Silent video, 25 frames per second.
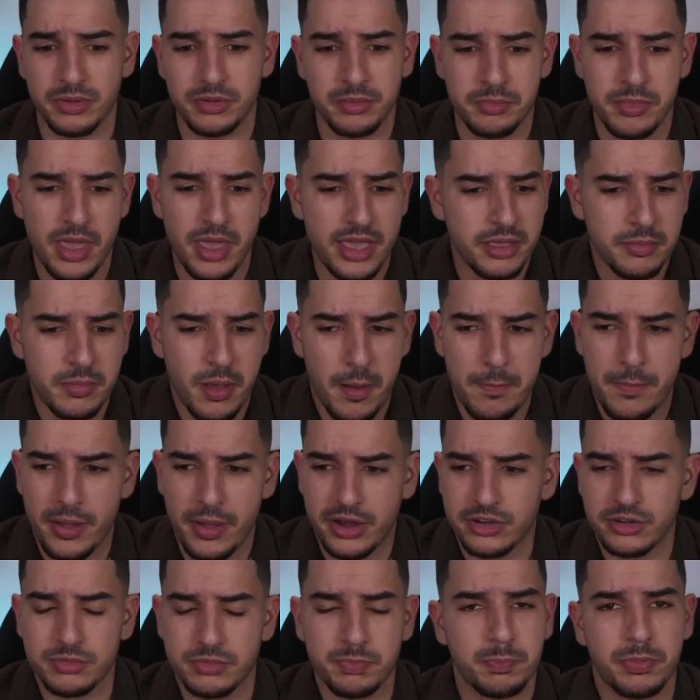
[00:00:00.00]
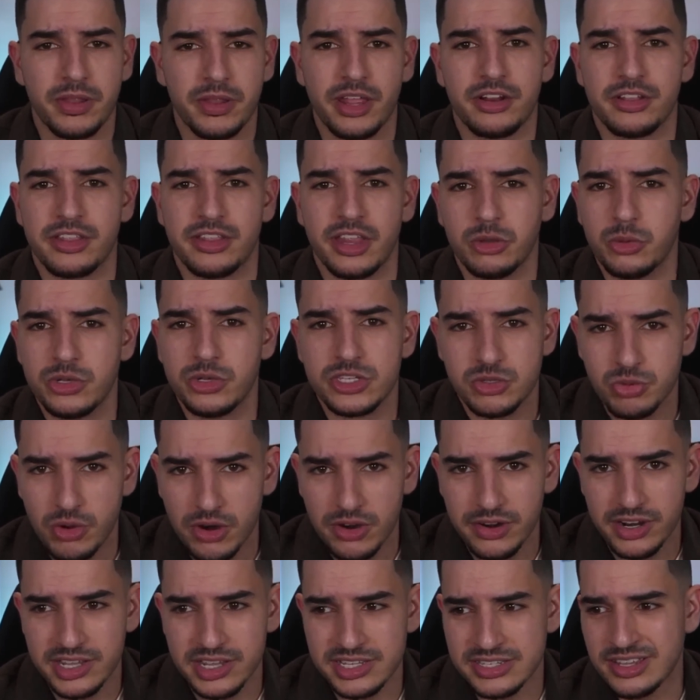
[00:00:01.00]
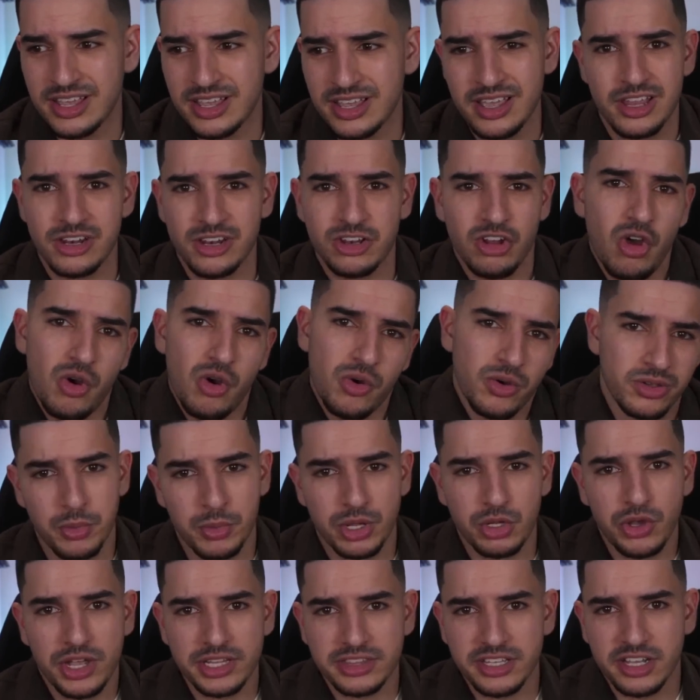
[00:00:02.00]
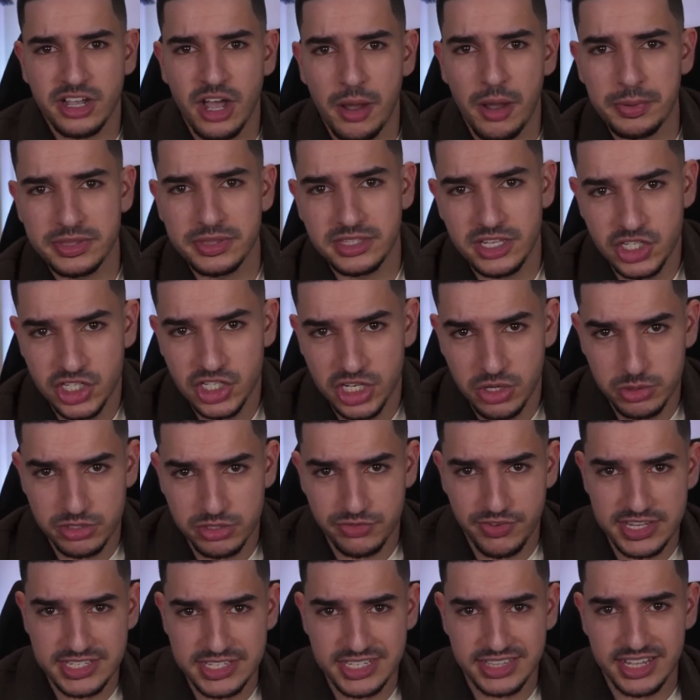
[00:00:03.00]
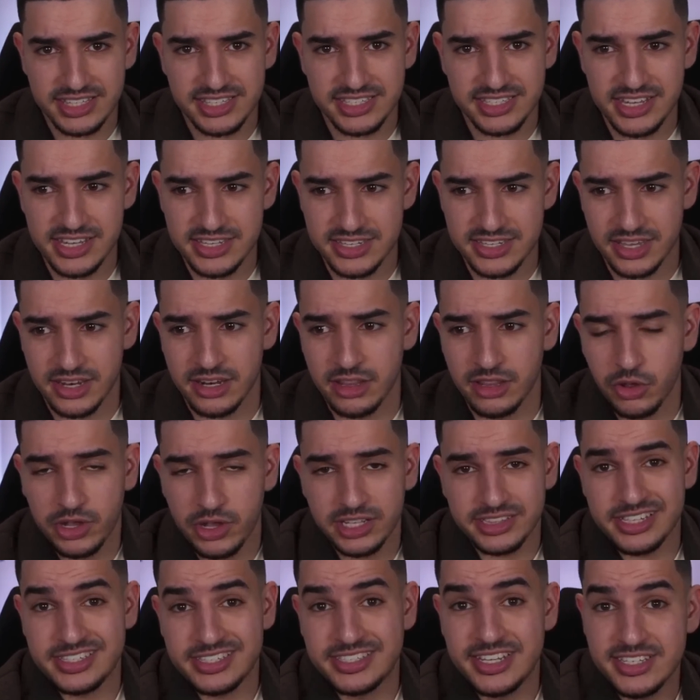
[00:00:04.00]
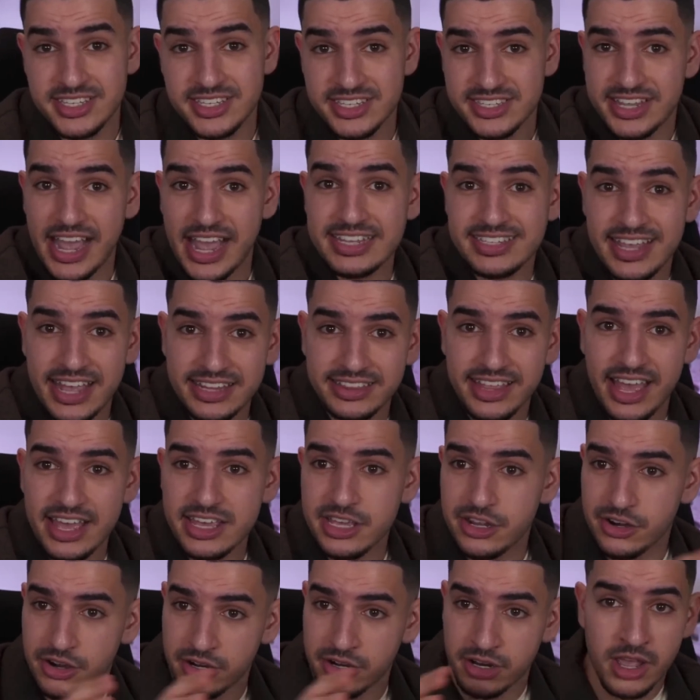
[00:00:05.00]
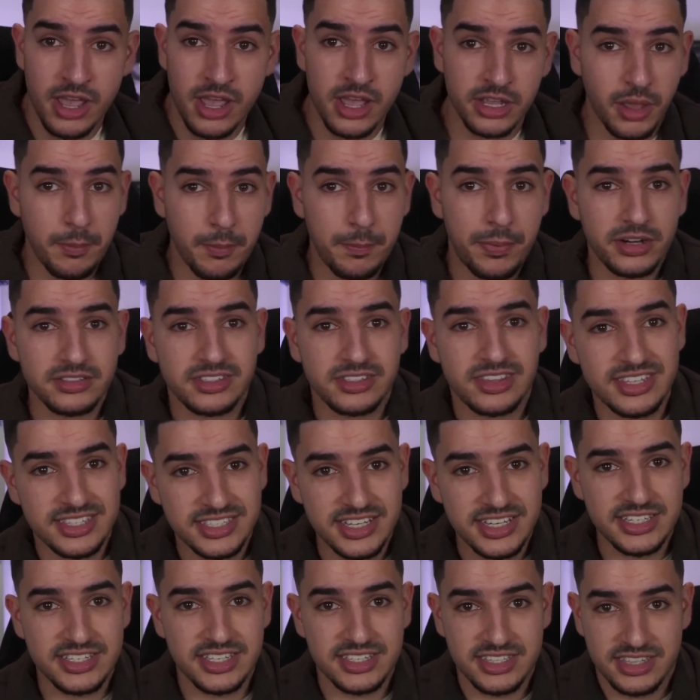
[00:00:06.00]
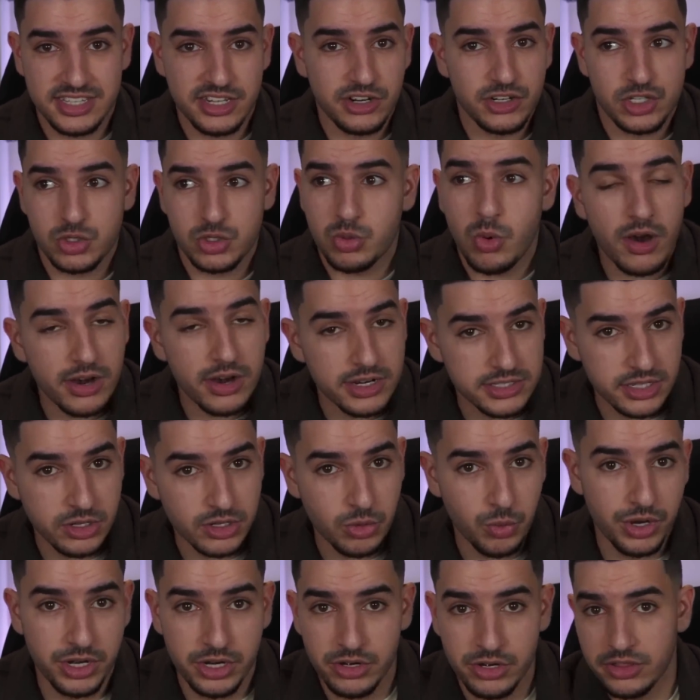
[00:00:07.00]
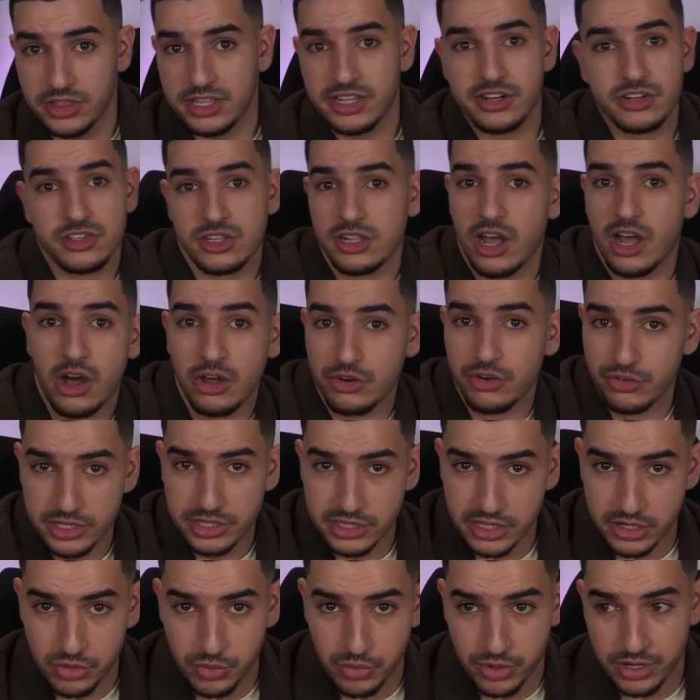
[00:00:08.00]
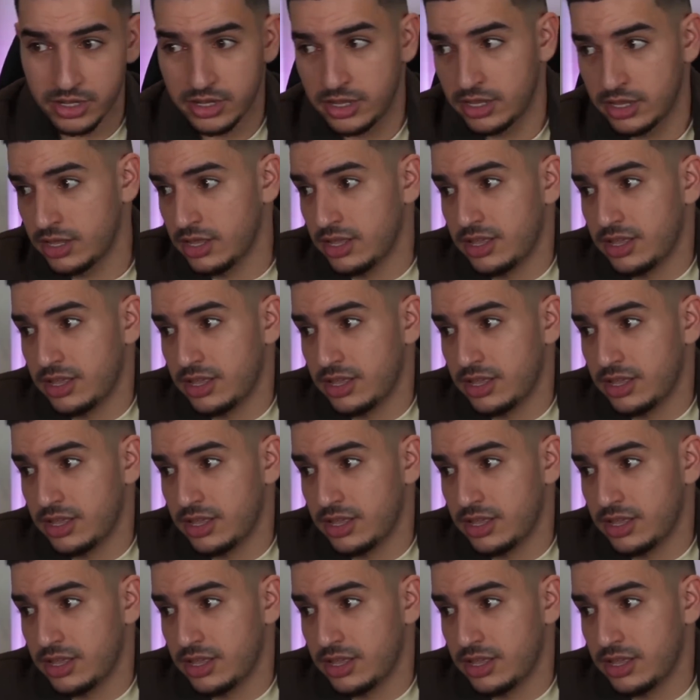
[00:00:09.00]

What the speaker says: make him a better player than Luis Suarez? No, but look at the competition he was facing that season. Look at the seasons guys had that year compared to the seasons the year Suarez didn't win it, or the year Henry didn't win it.